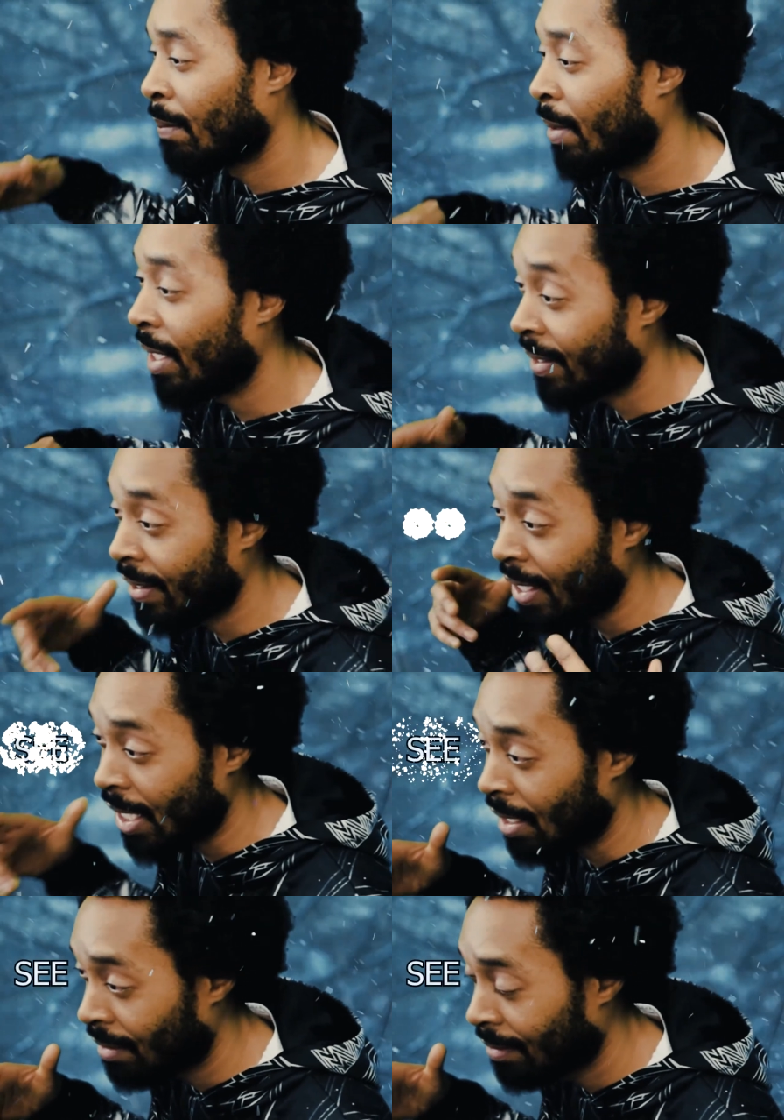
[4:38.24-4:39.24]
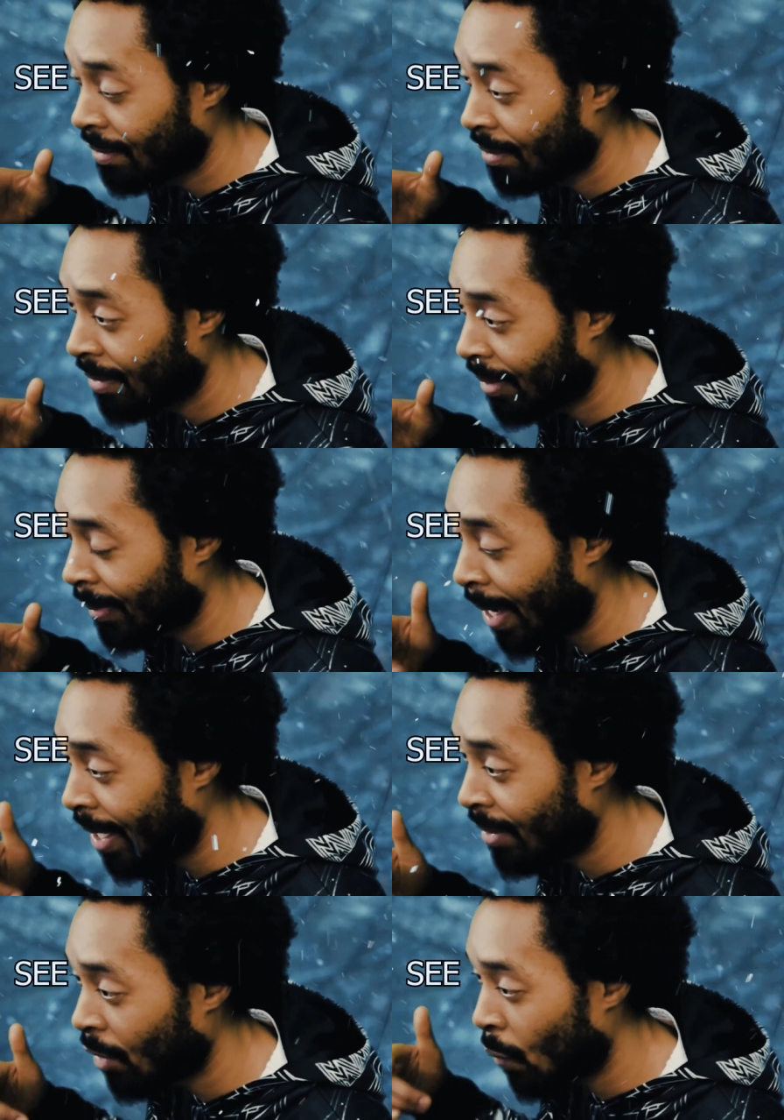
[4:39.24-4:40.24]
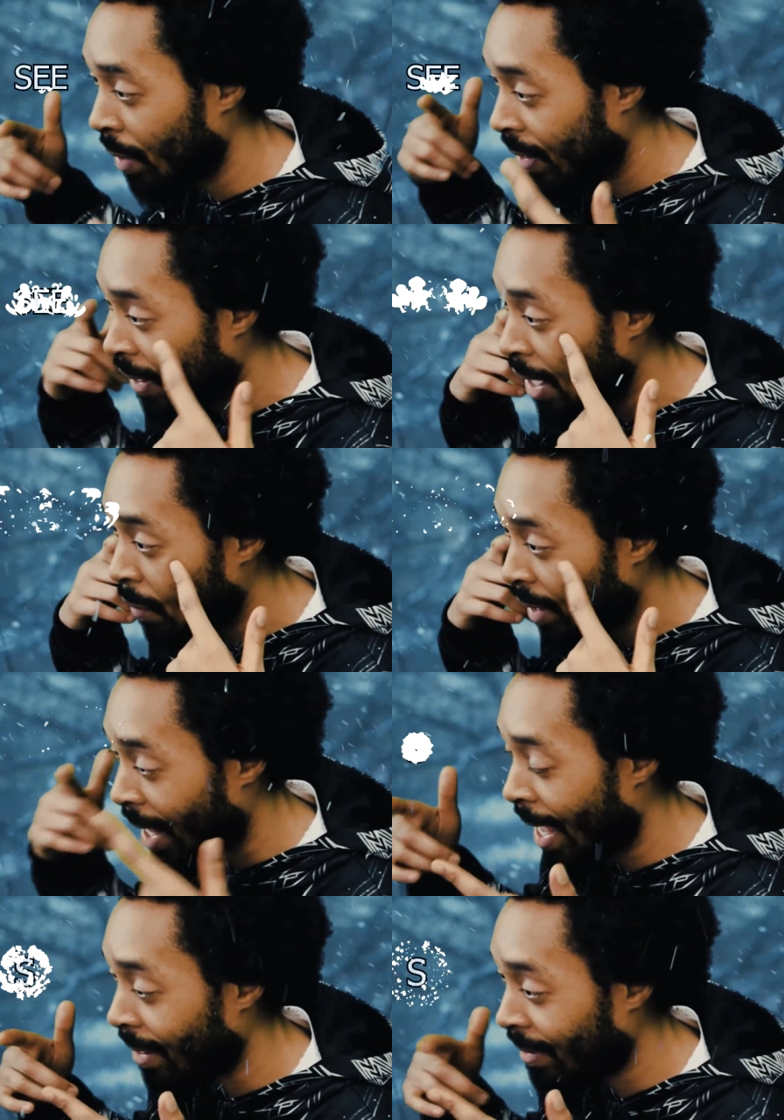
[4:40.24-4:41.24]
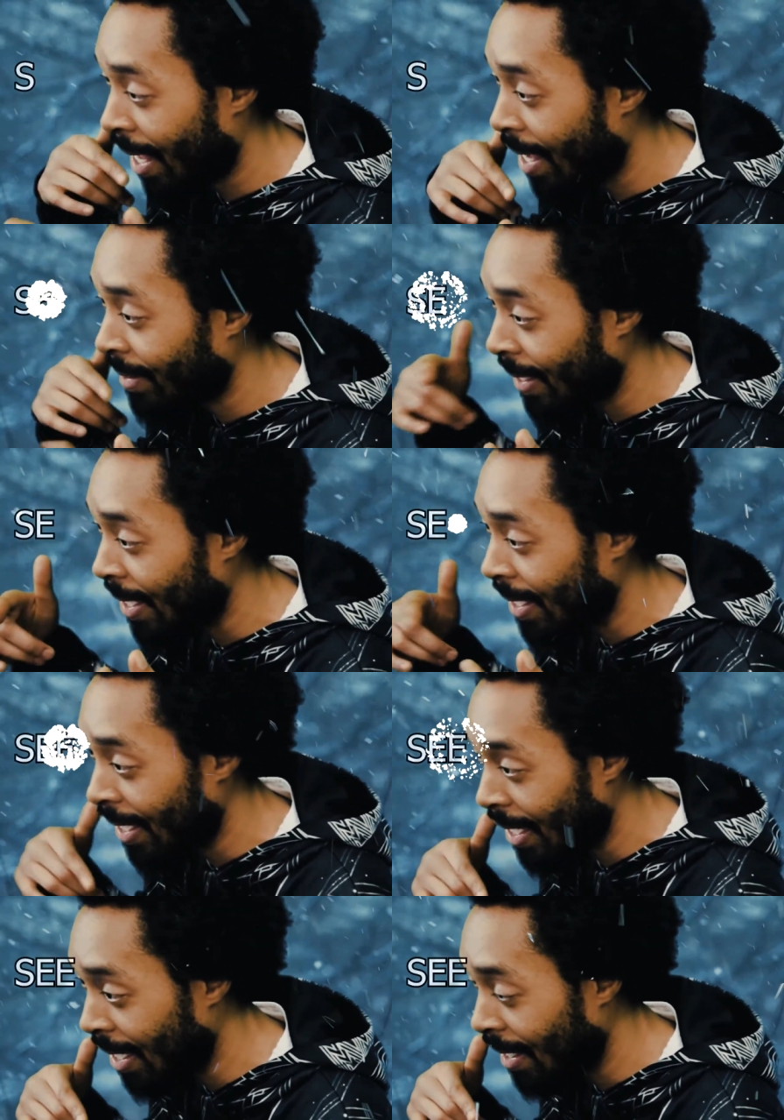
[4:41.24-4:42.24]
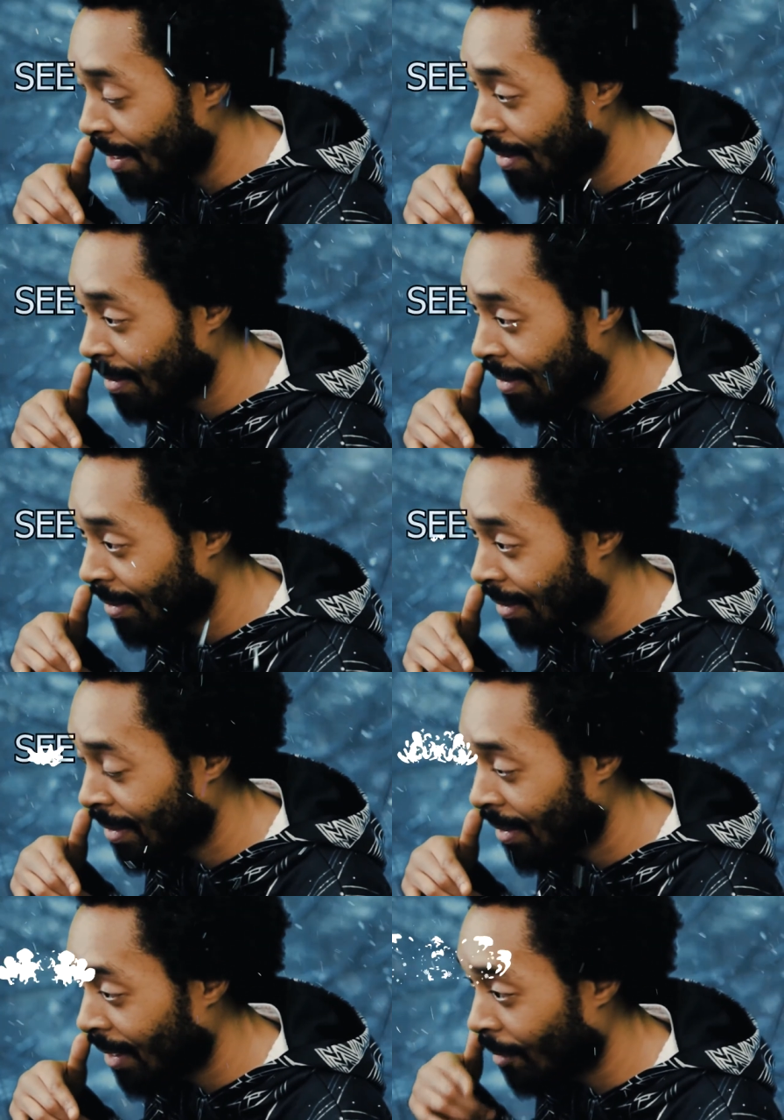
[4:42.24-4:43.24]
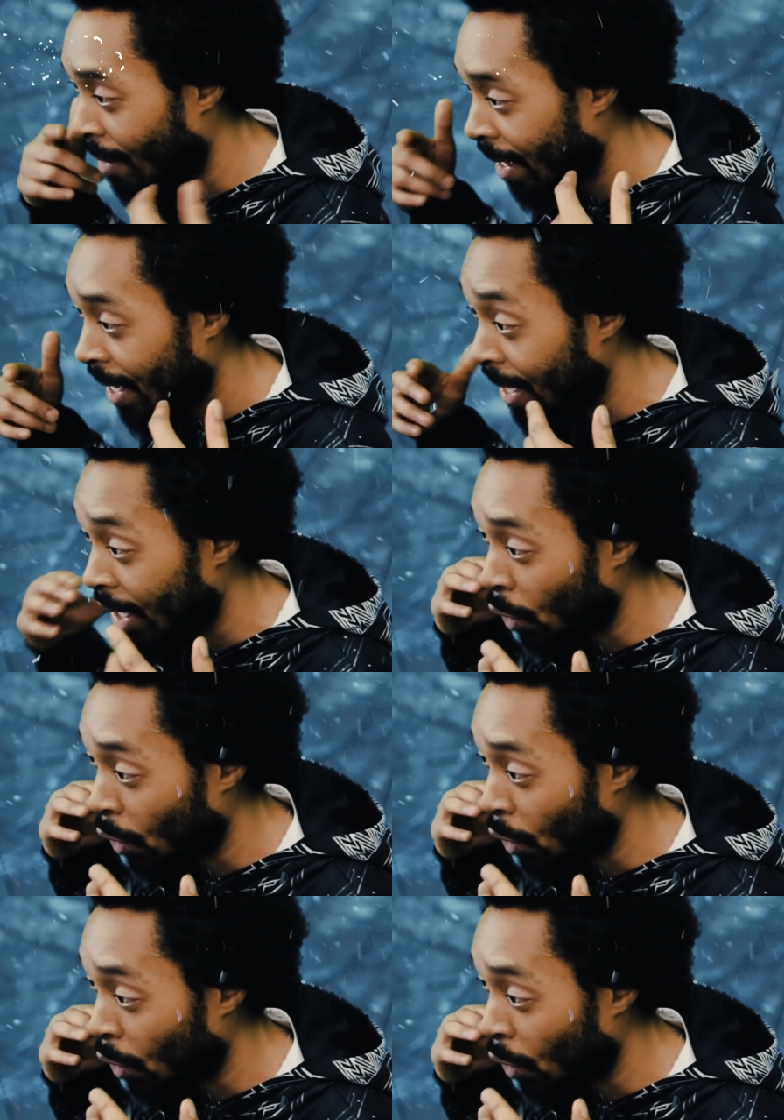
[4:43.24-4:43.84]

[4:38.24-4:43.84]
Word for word: but a C, right? So we see with S, S E E, right? And then